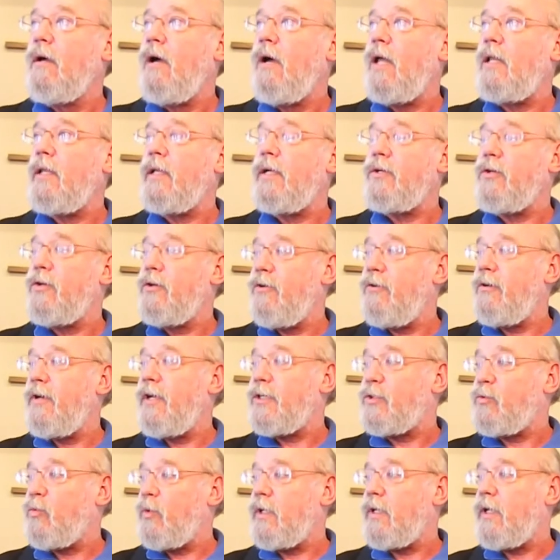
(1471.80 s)
I'll let you know
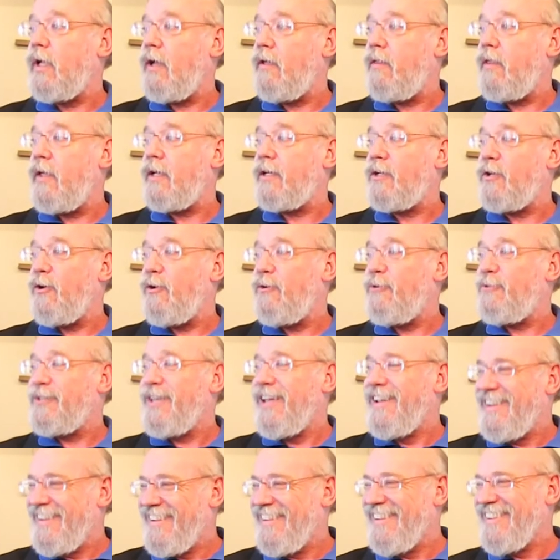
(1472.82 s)
next week how that goes.
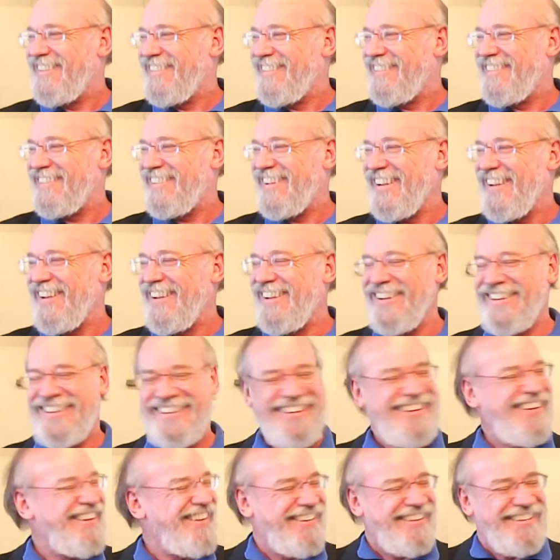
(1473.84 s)
Okay?
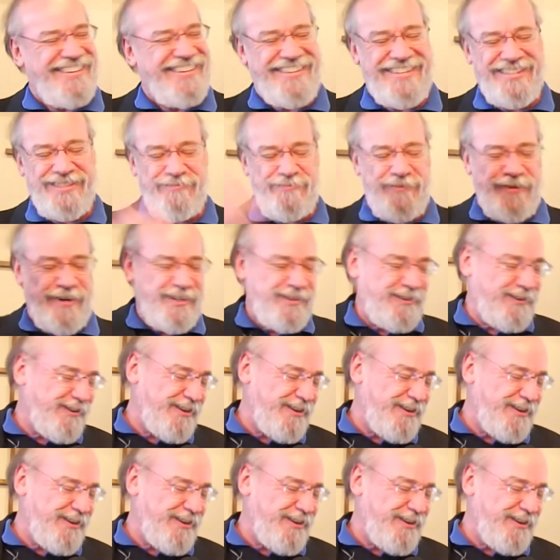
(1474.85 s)
Let's pray.